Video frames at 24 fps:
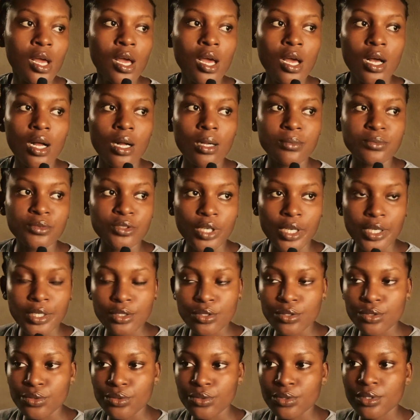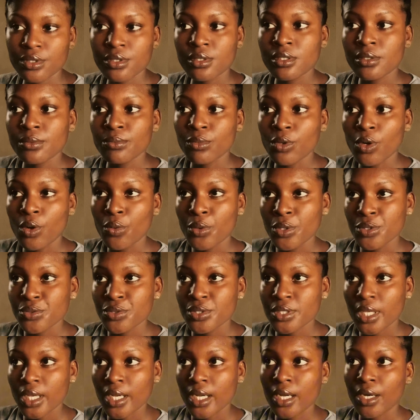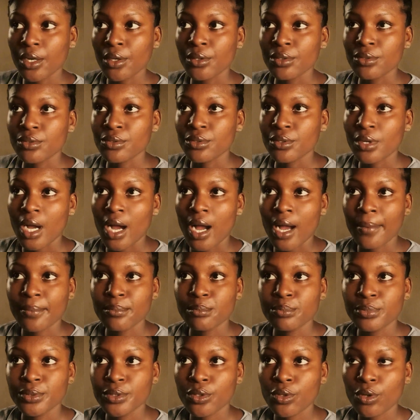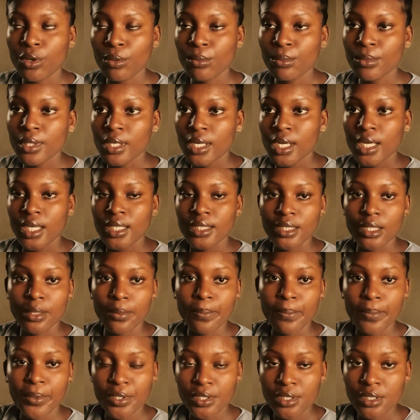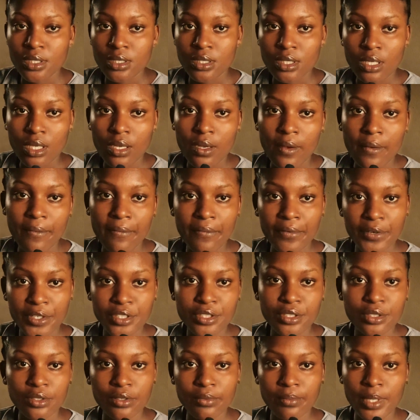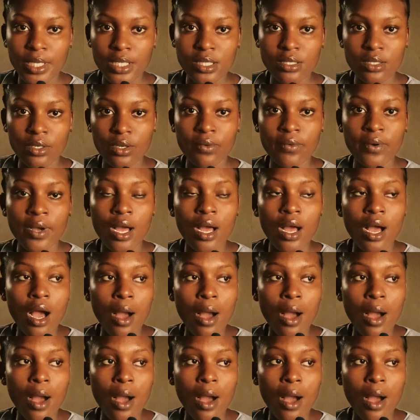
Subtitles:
I'm trying to see more ways which I can grow and become the best version of myself.